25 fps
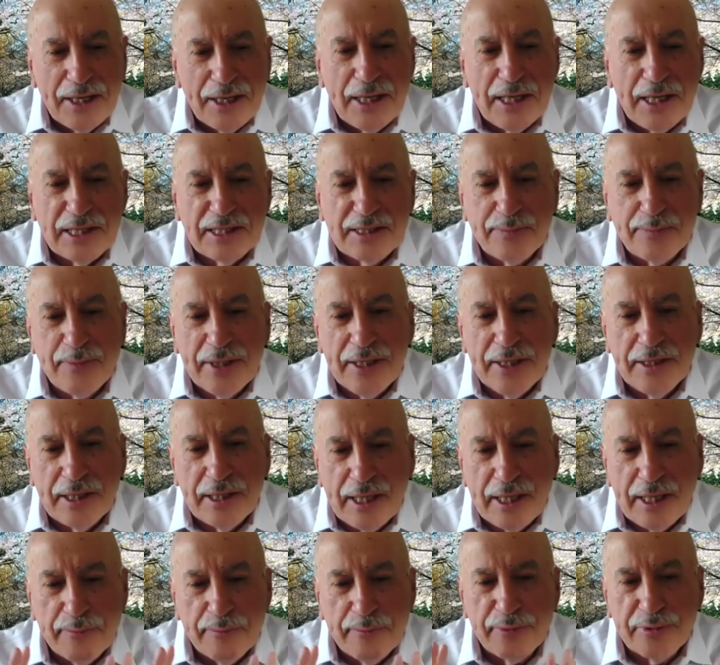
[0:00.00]
it's been
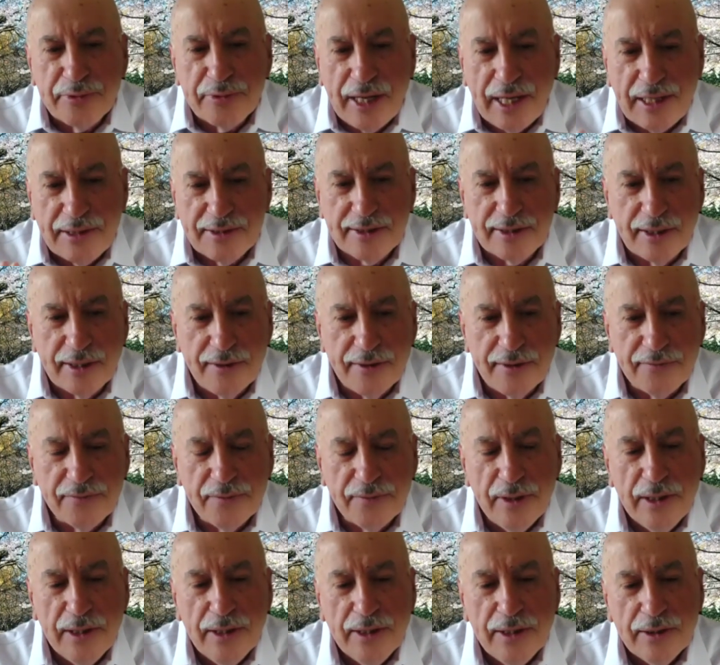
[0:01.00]
impressive
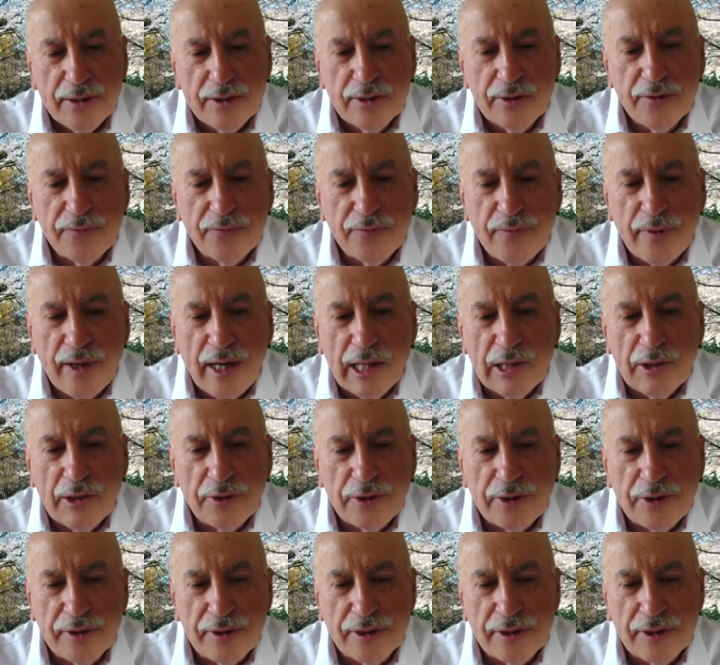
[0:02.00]
to
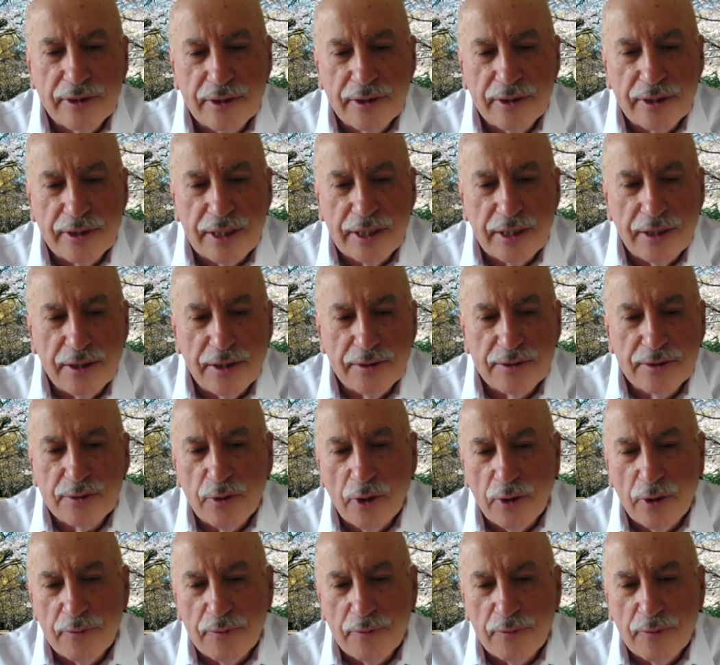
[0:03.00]
follow your careers
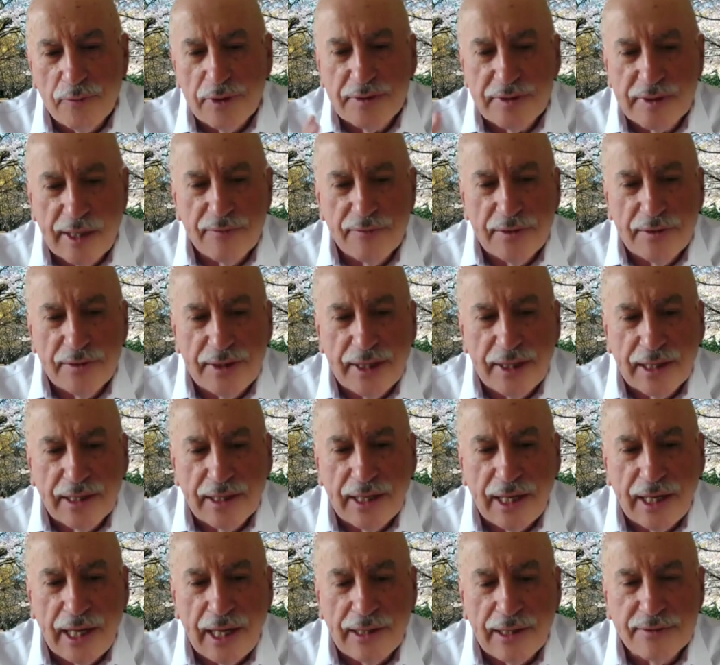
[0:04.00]
over several
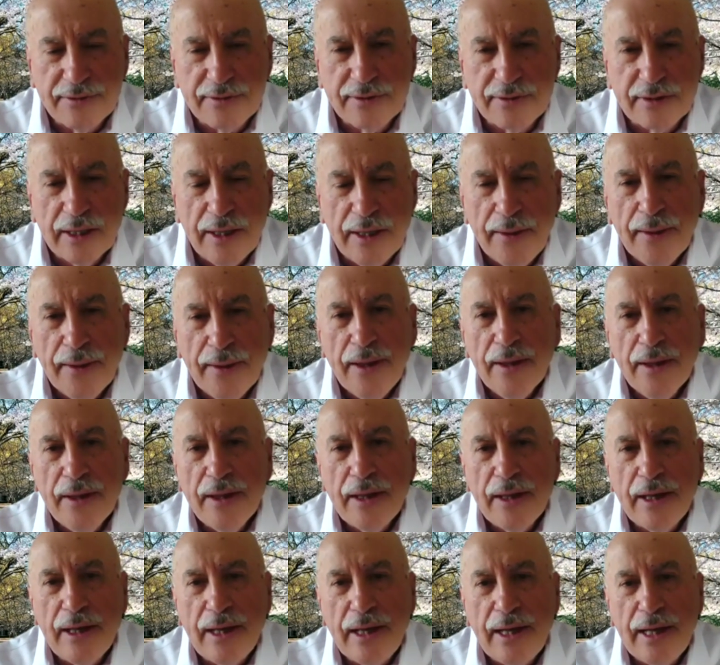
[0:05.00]
decades,
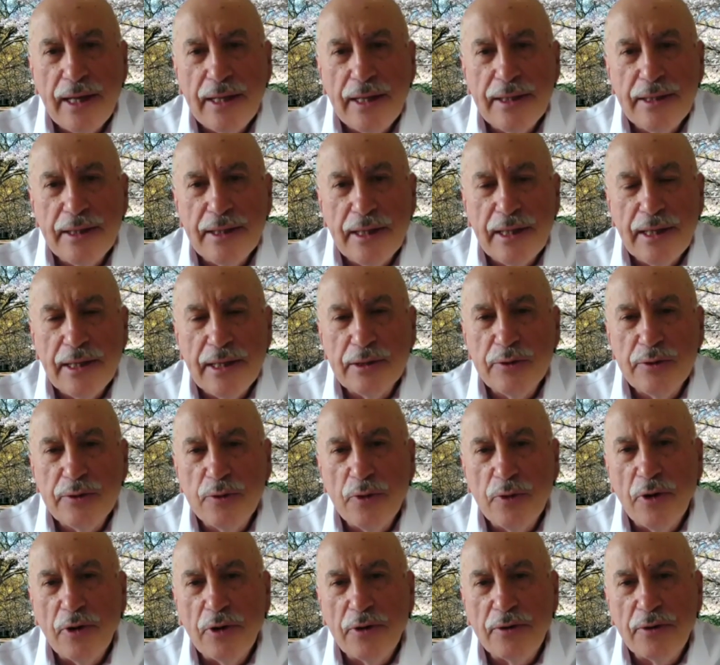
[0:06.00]
and
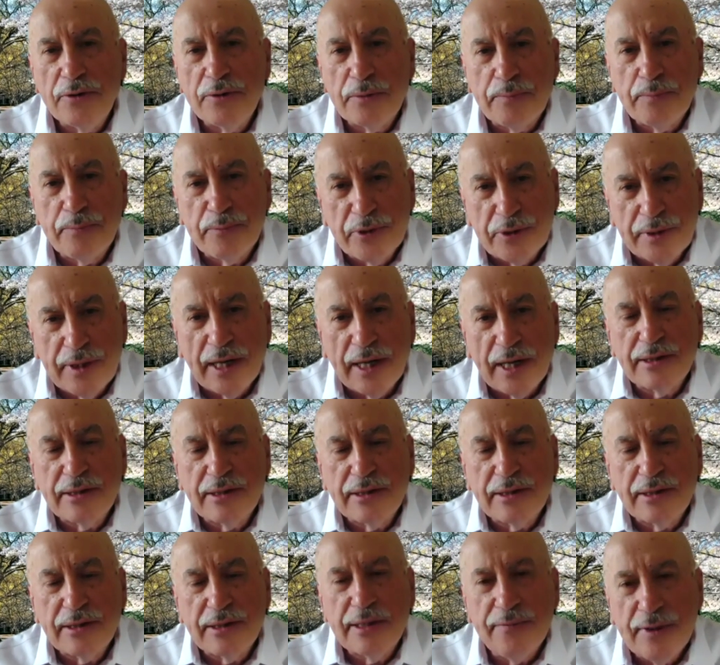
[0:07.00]
your
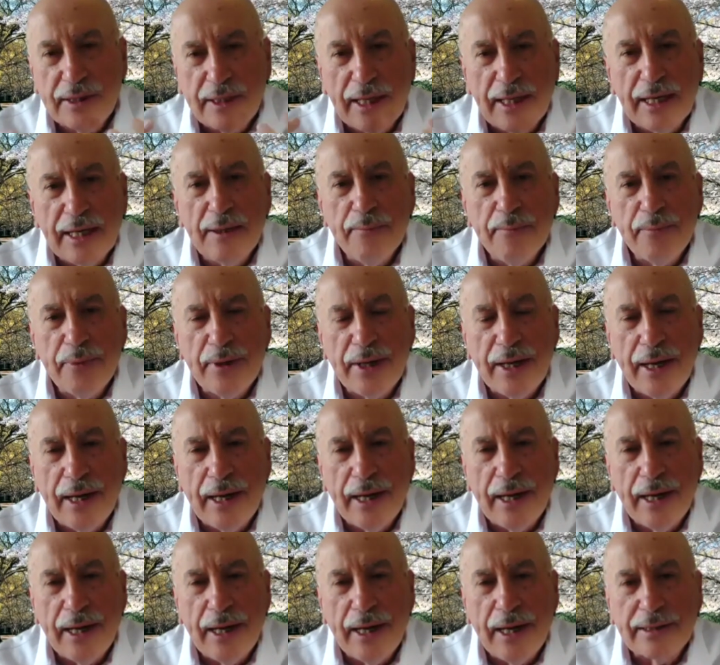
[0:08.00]
productivity and
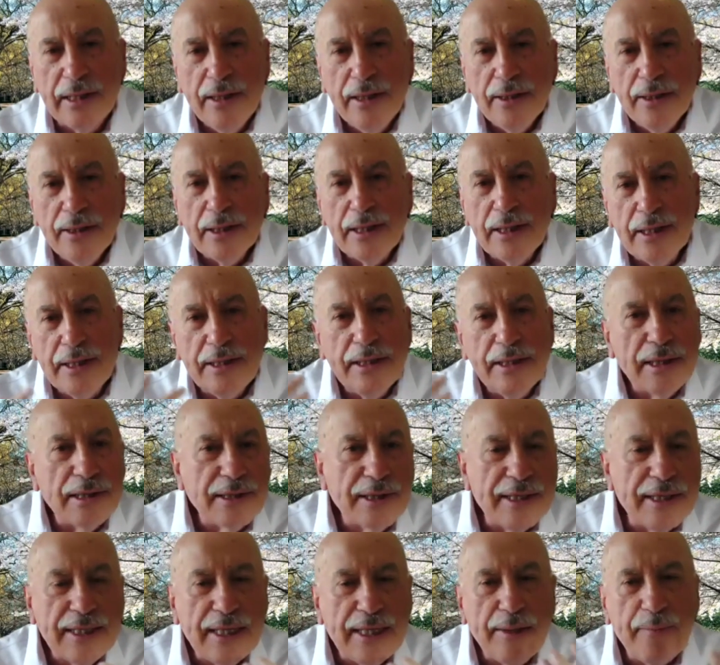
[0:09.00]
impact in
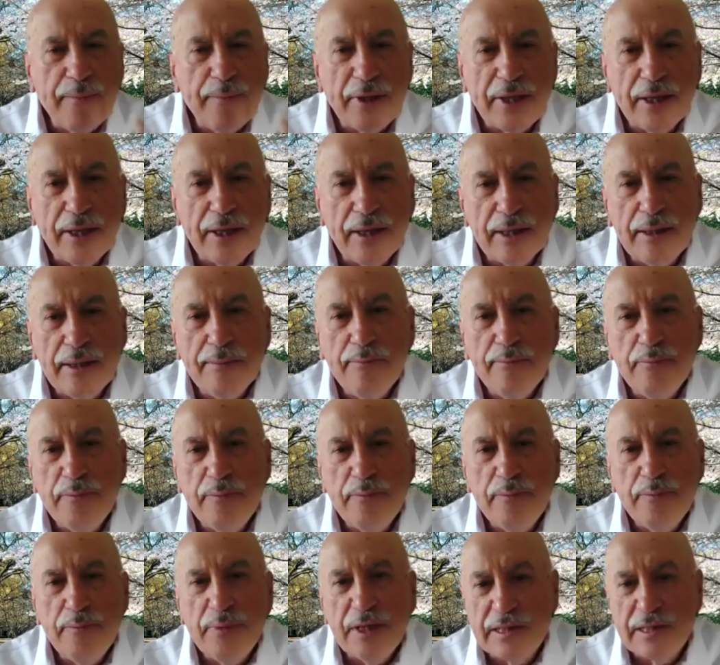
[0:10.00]
academia, in
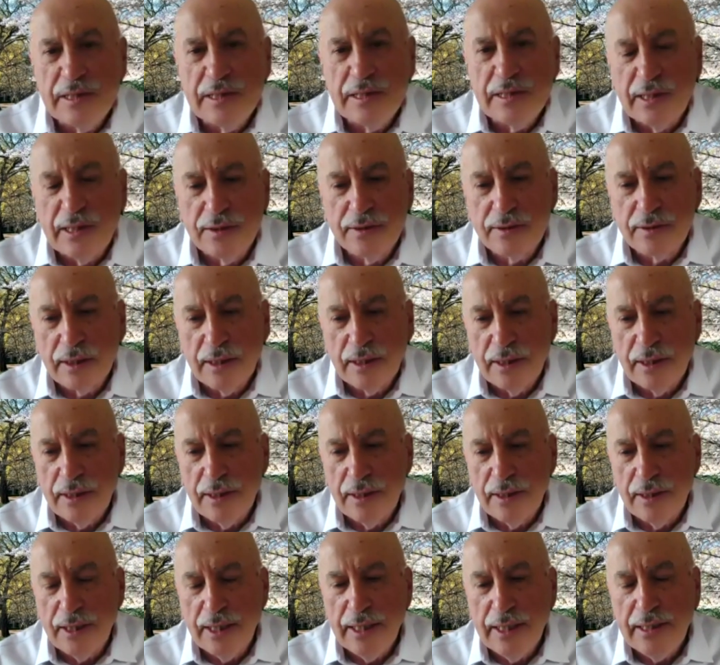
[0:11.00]
business,
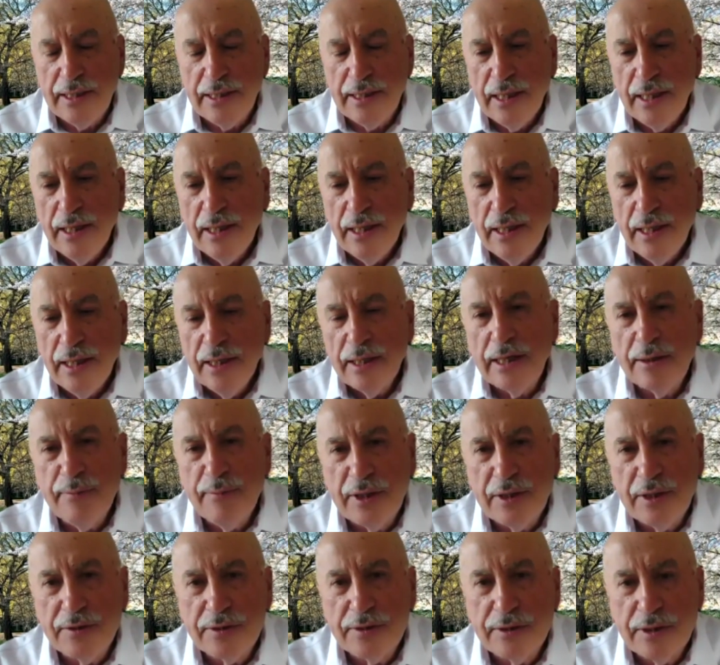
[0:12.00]
in
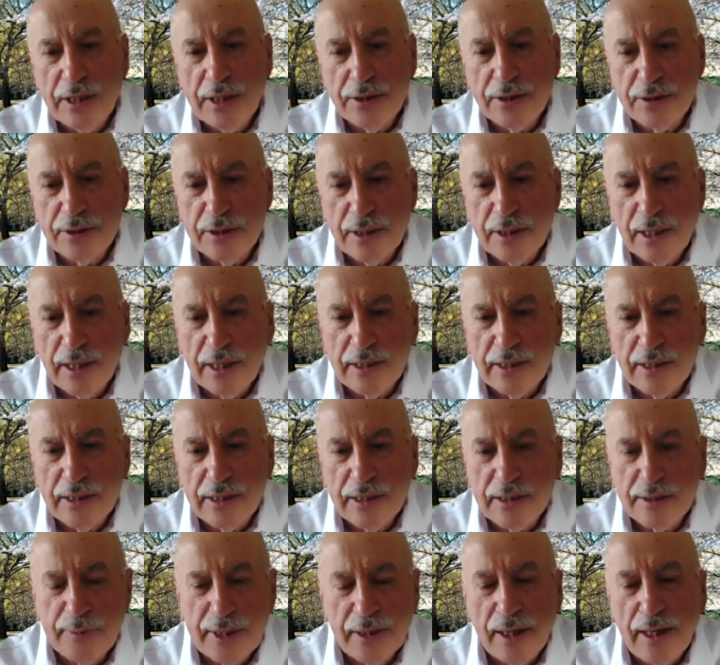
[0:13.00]
administration has
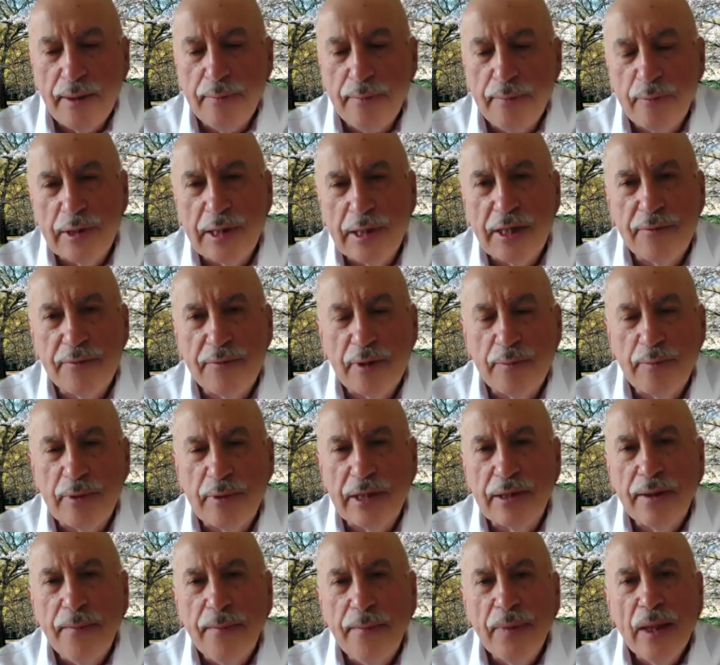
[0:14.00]
been
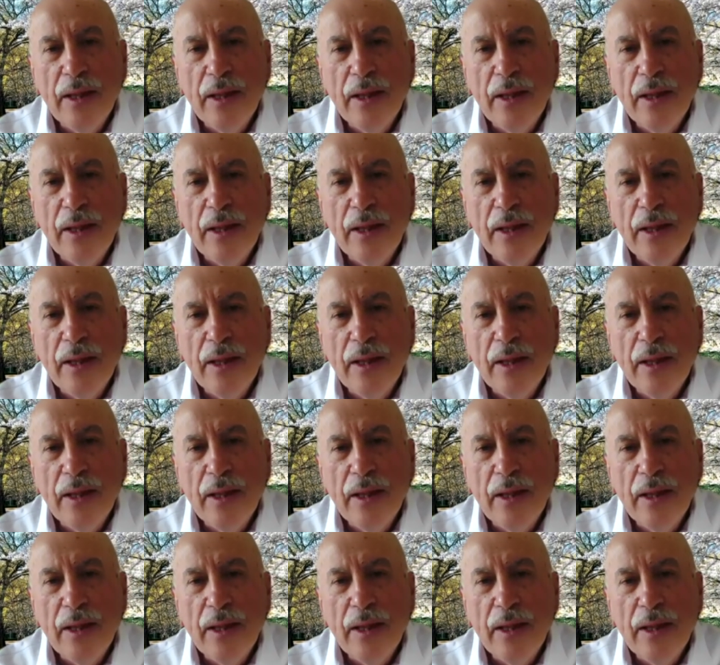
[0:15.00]
unbelievable.